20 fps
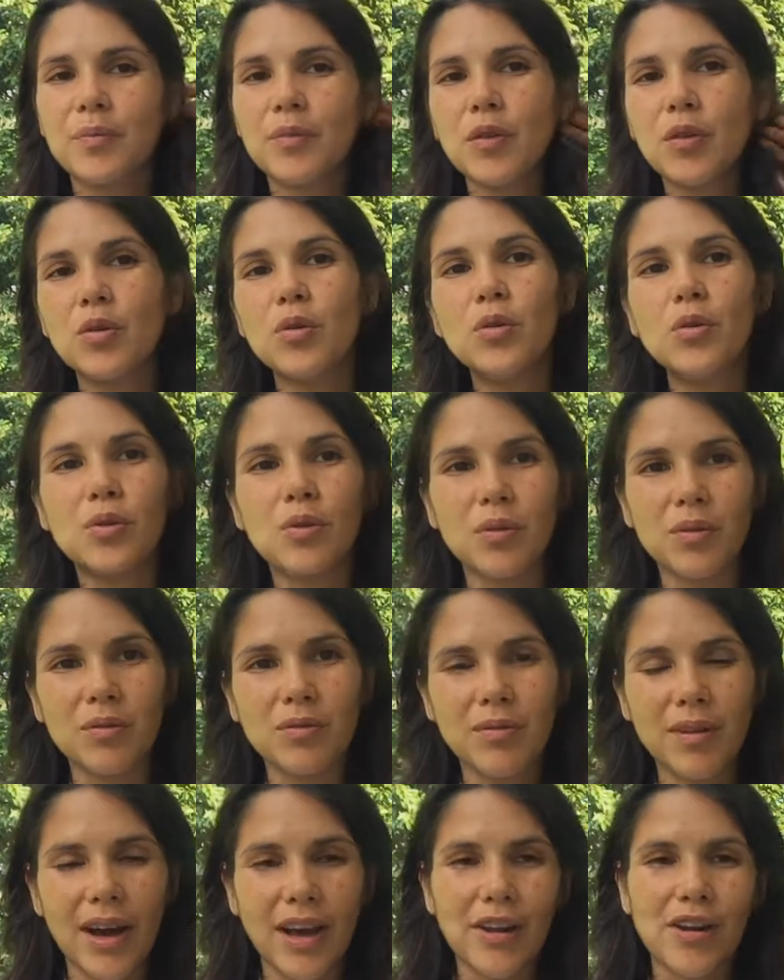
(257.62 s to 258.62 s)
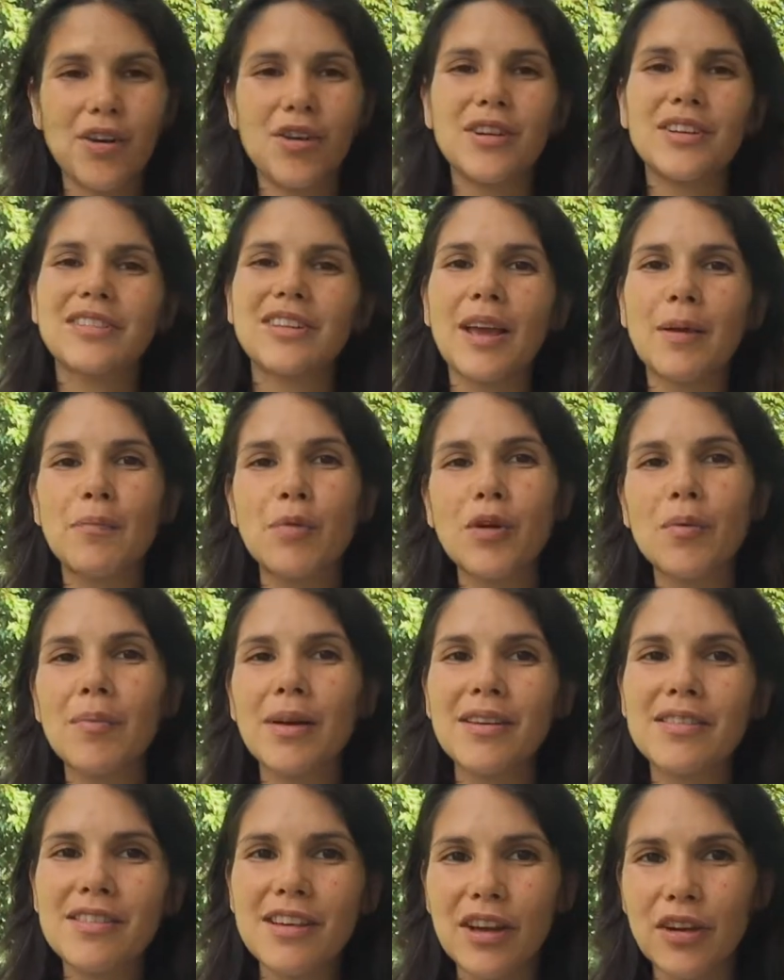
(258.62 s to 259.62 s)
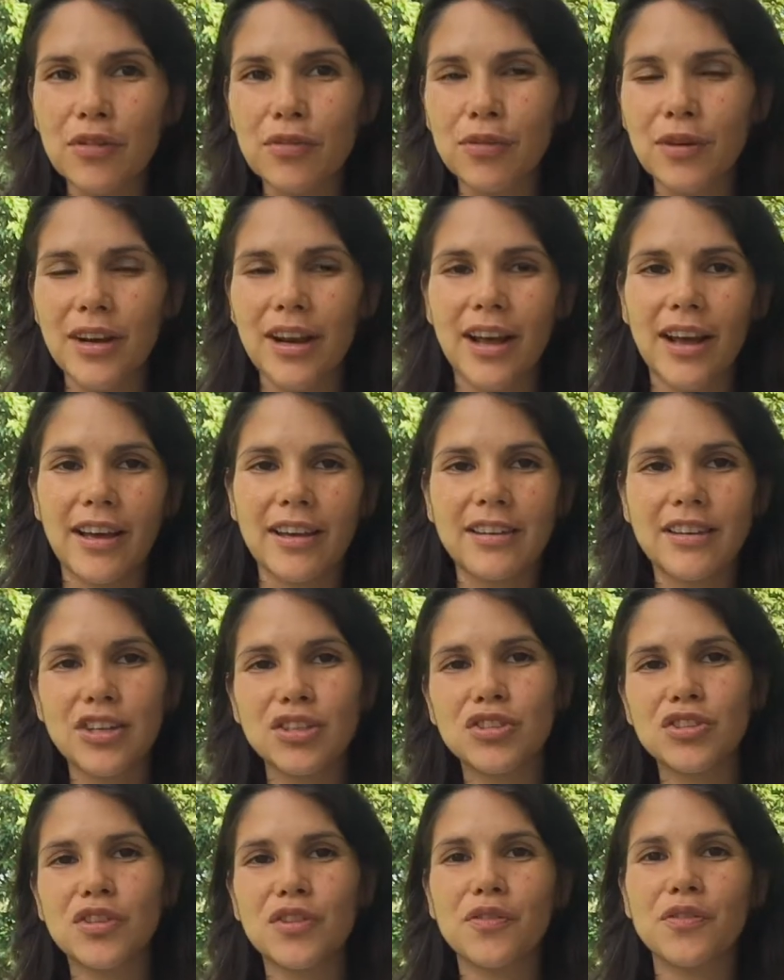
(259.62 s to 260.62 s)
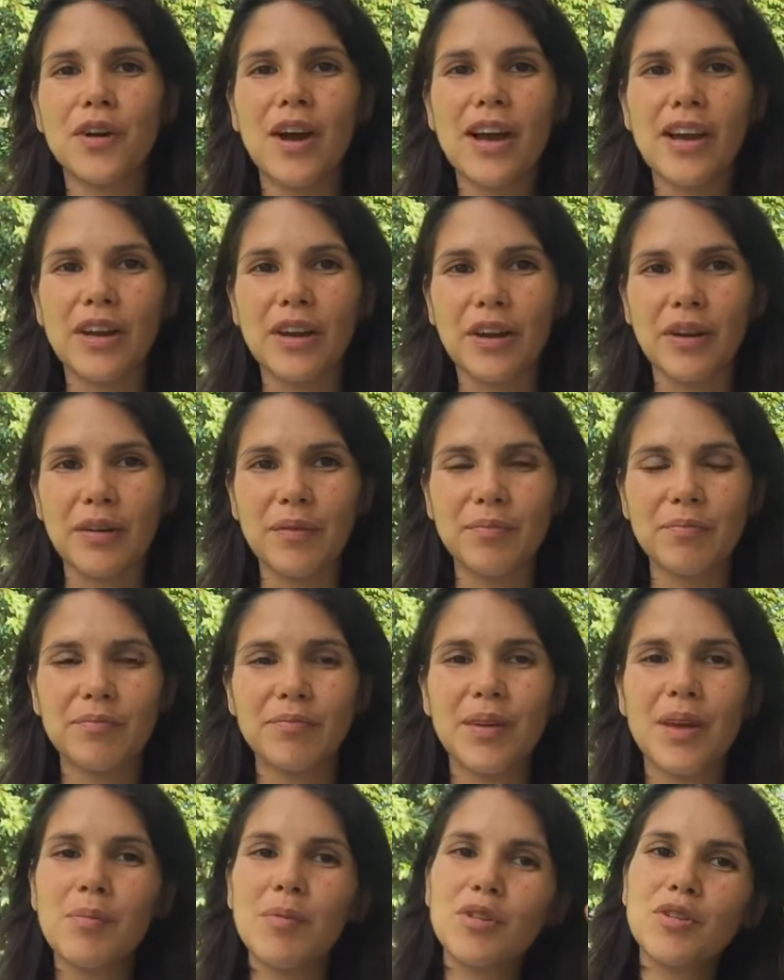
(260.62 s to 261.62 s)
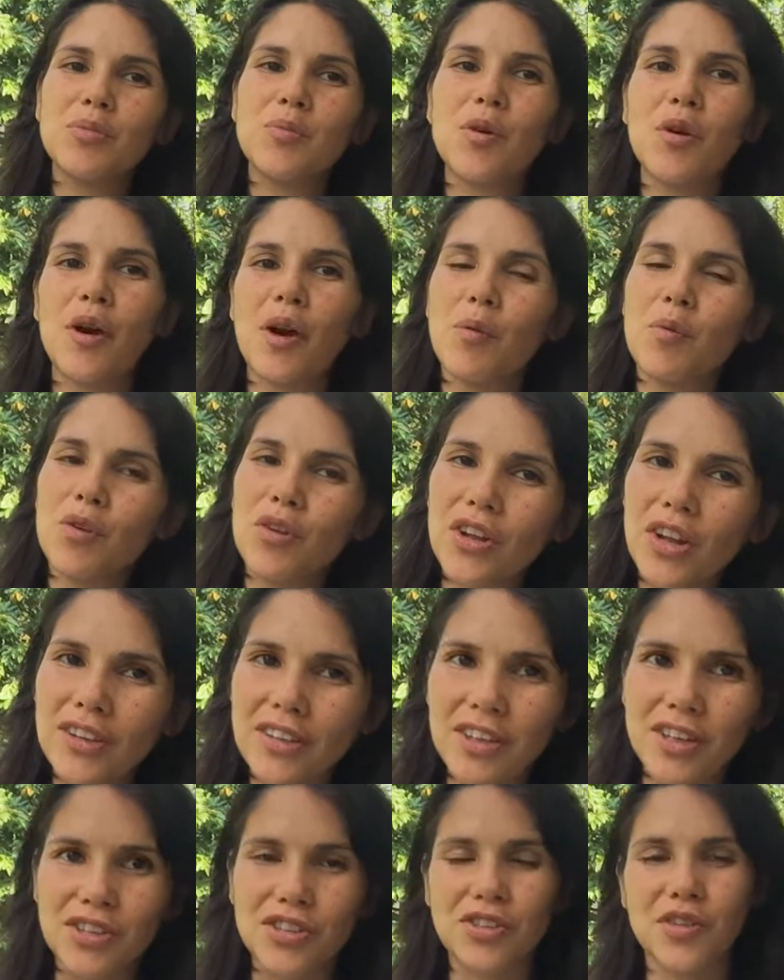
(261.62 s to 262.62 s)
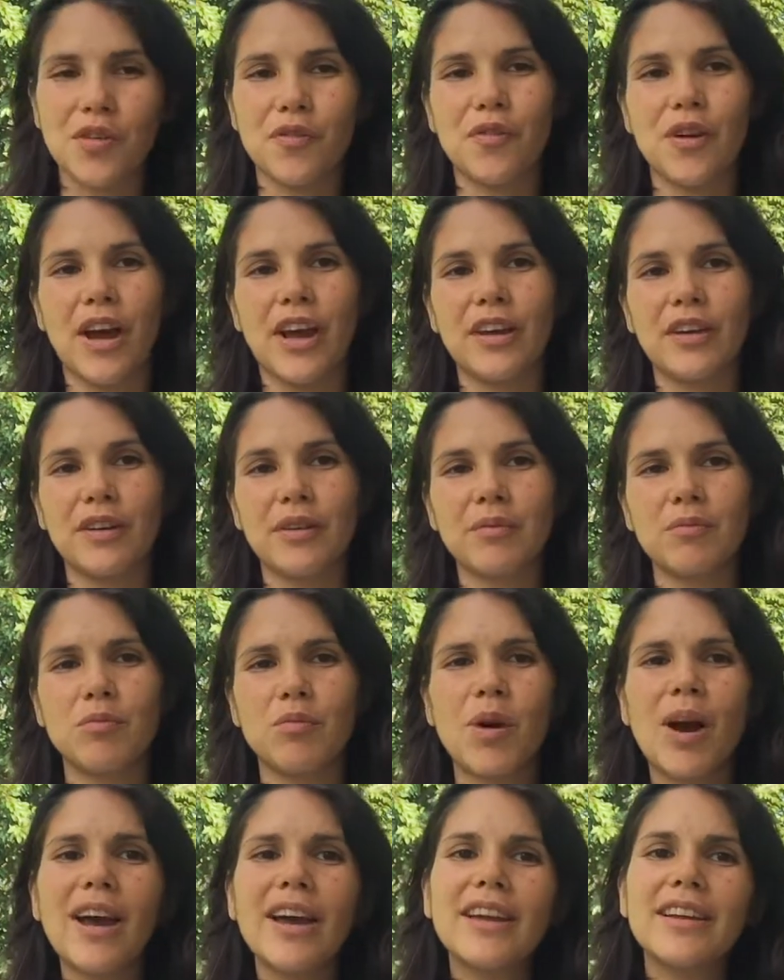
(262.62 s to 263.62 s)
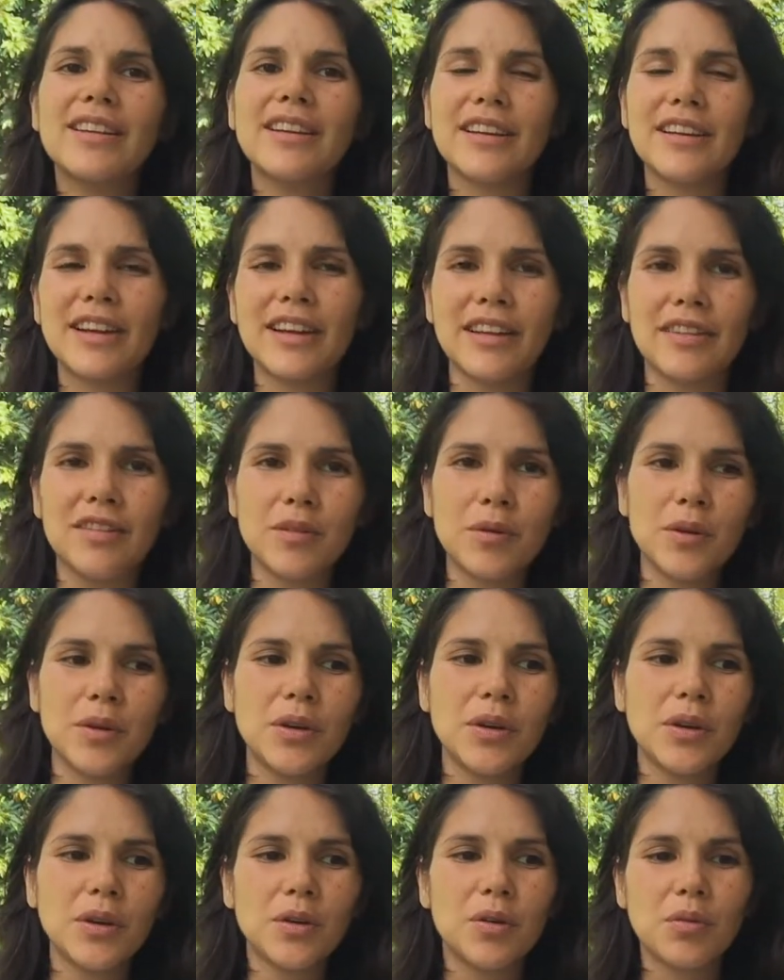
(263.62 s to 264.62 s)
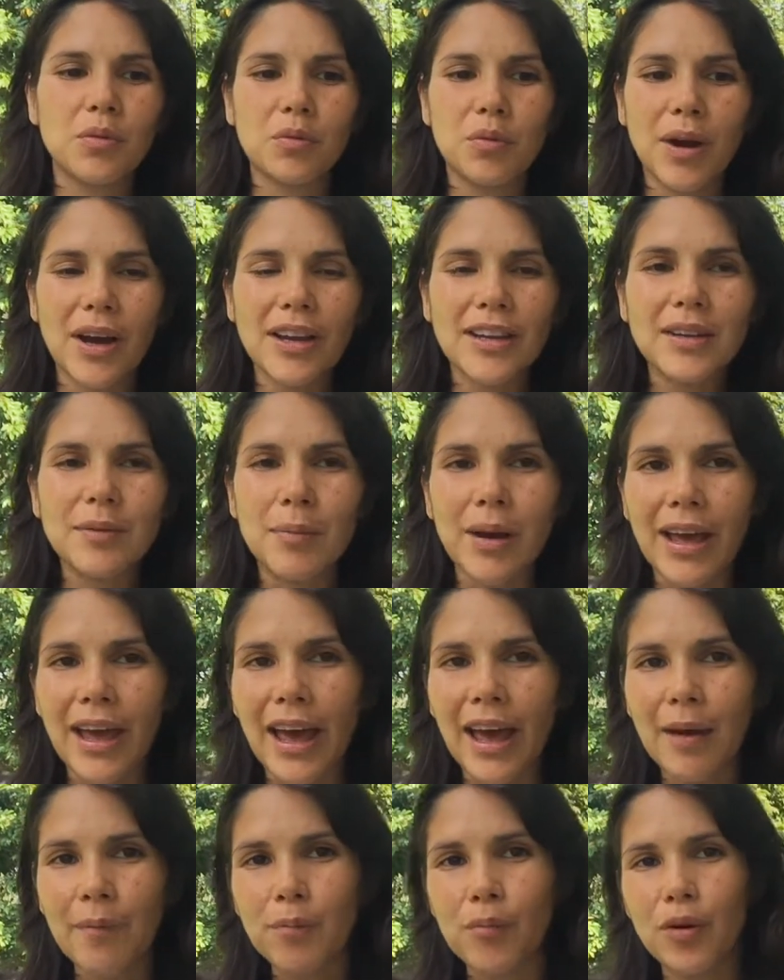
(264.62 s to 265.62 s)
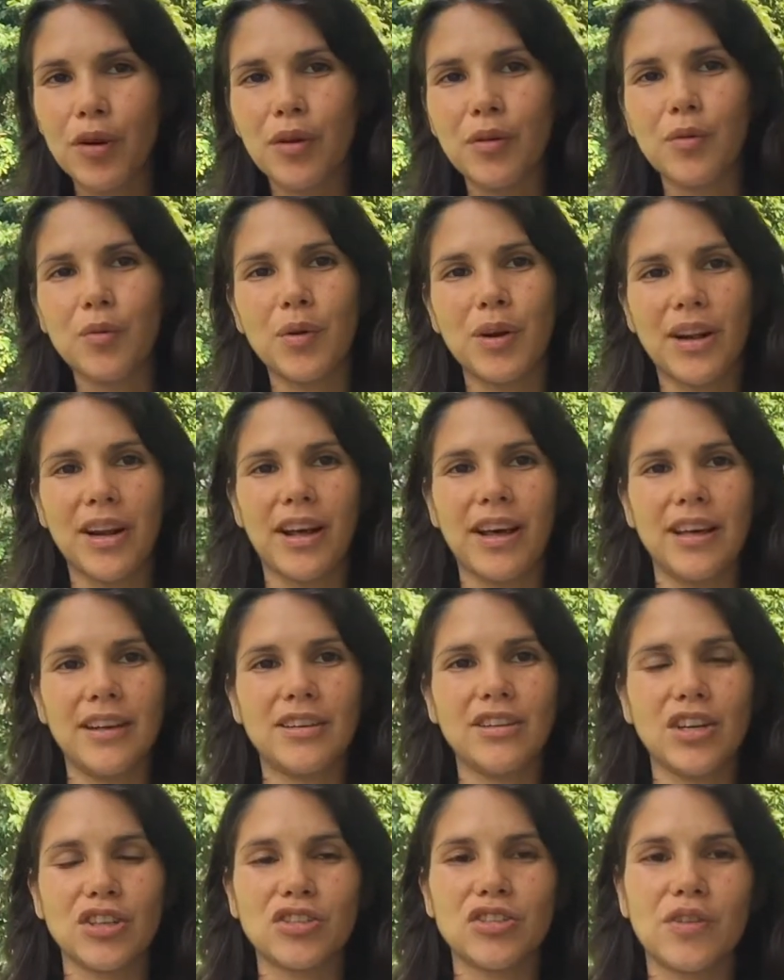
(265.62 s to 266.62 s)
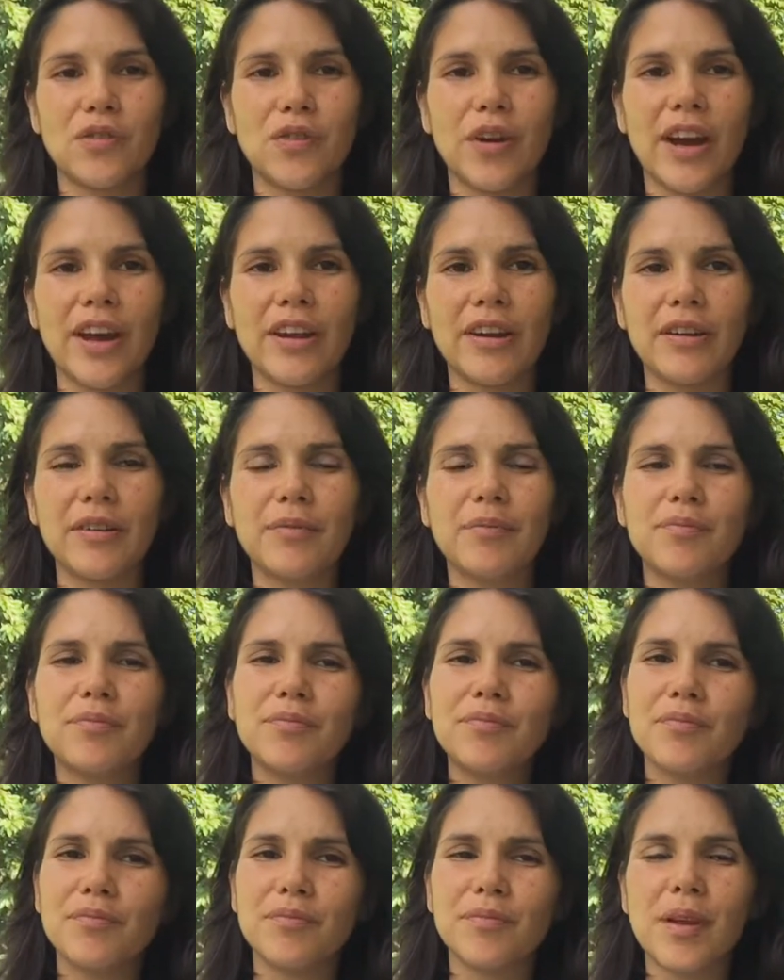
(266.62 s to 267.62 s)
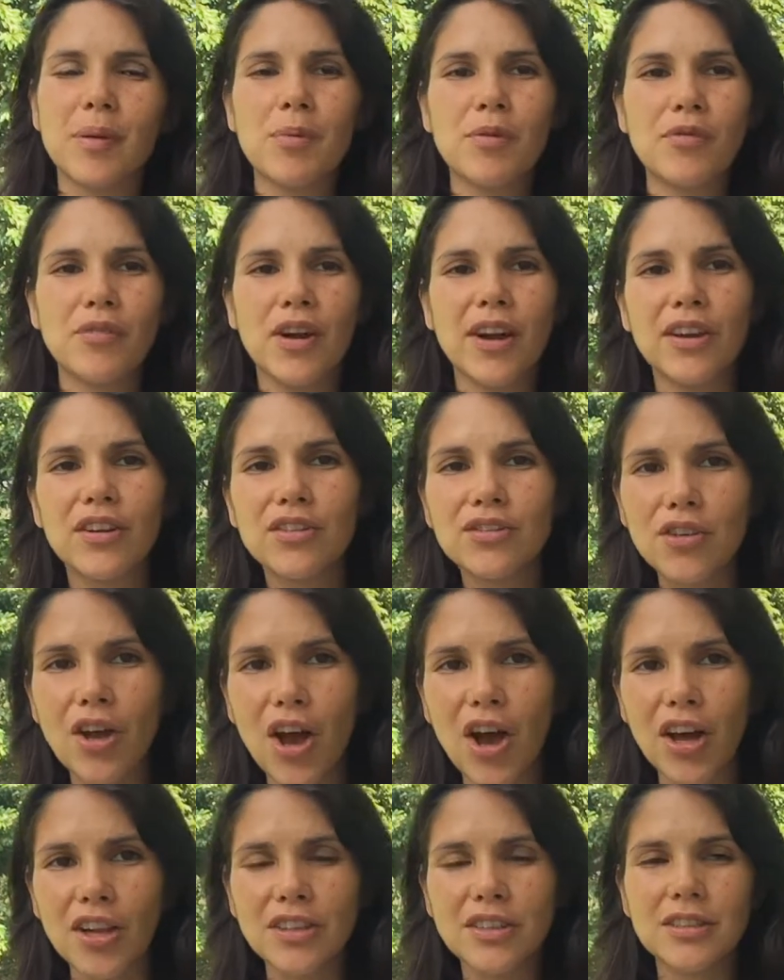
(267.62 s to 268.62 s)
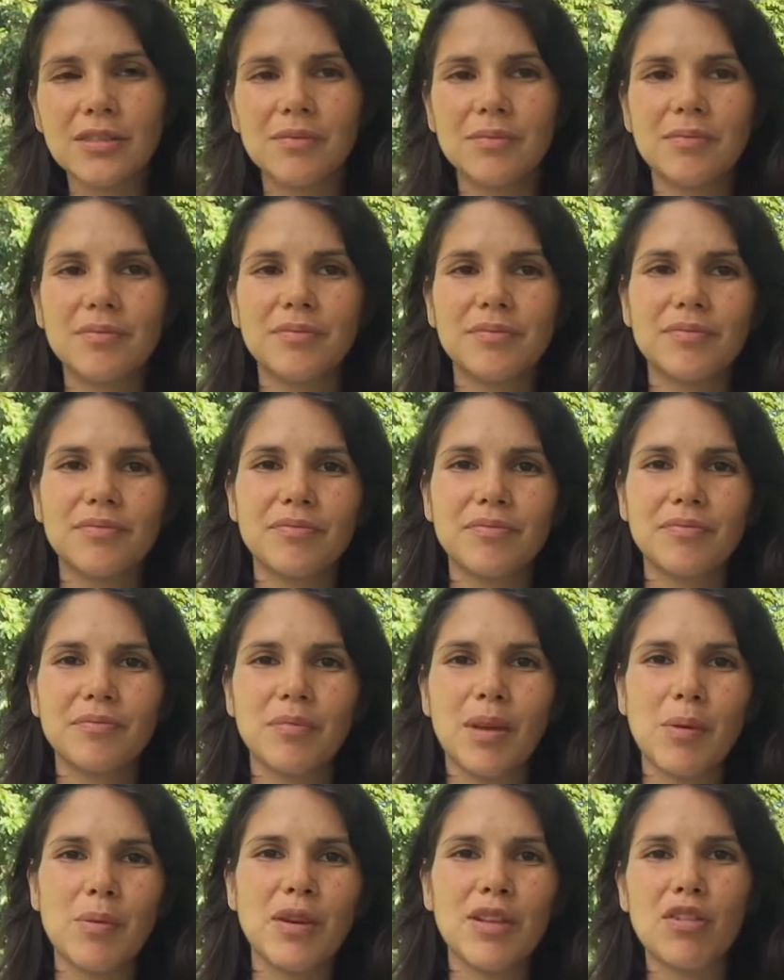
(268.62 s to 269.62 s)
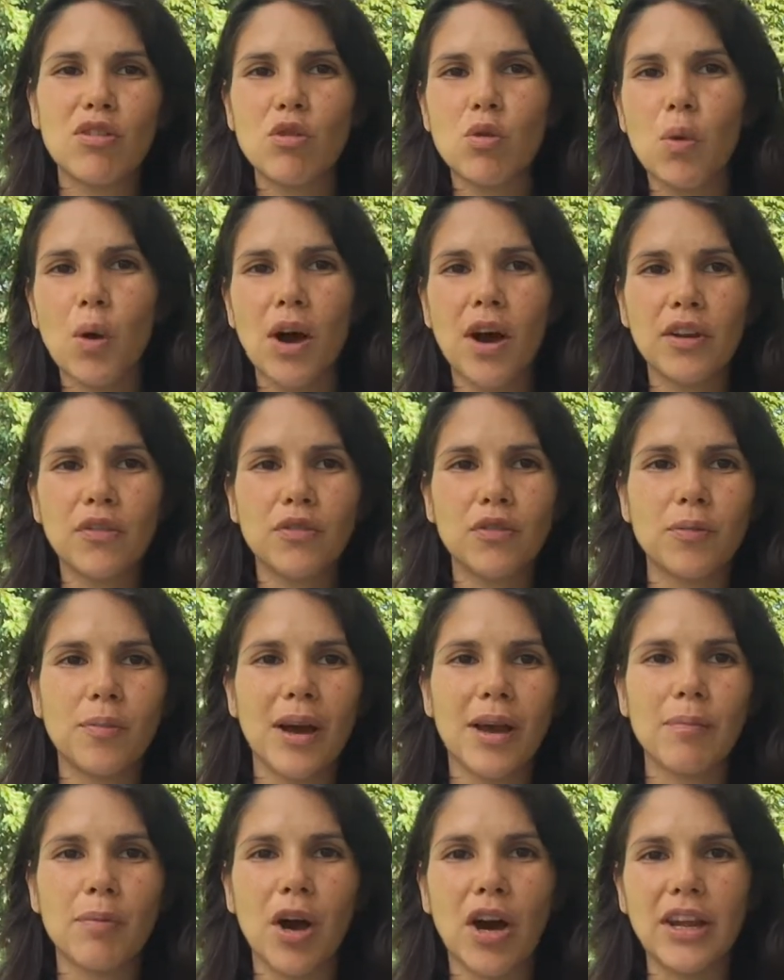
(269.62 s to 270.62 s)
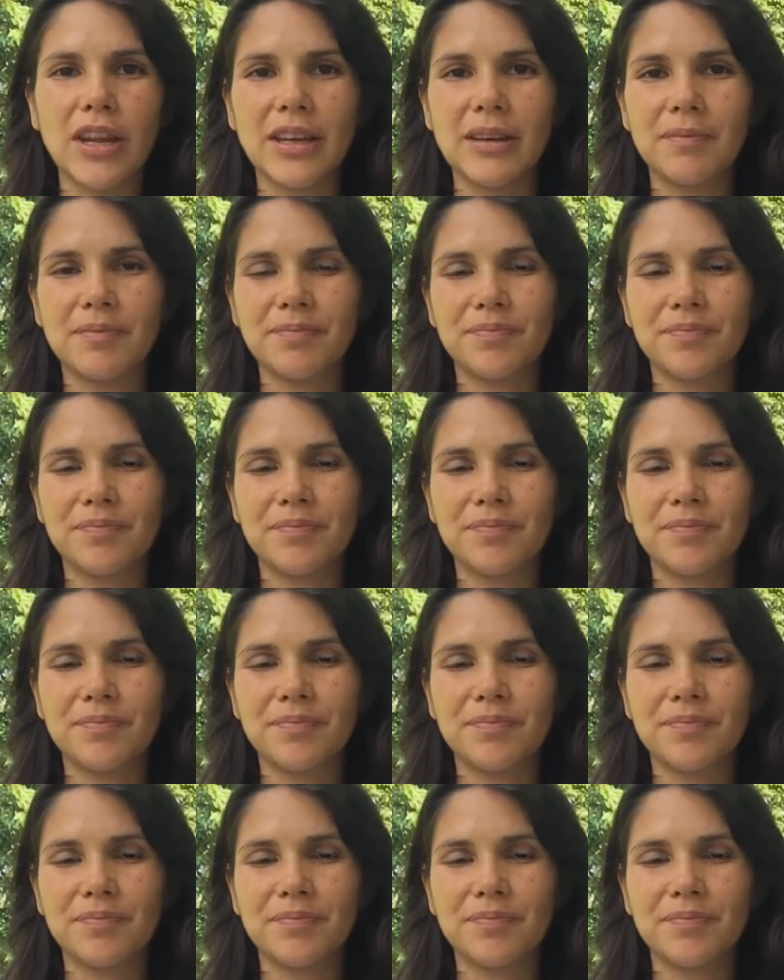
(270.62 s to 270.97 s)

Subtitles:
Ooh, I noticed I burned myself when I touched the fire. Maybe tomorrow I will not touch the fire. Why did my hand burn when I touched the fire? Maybe fire is hot. Maybe it's too hot for my body.